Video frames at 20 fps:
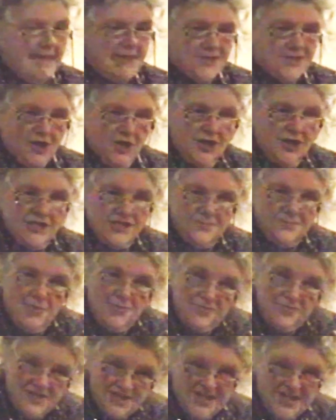He's going to
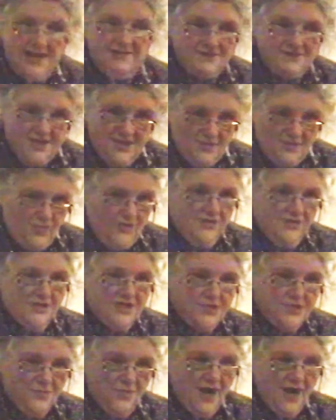be presented
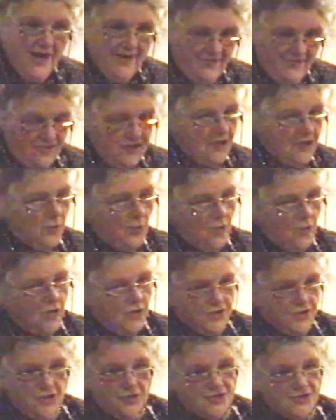with this bravery
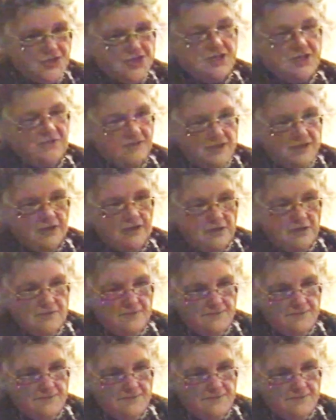award on TV.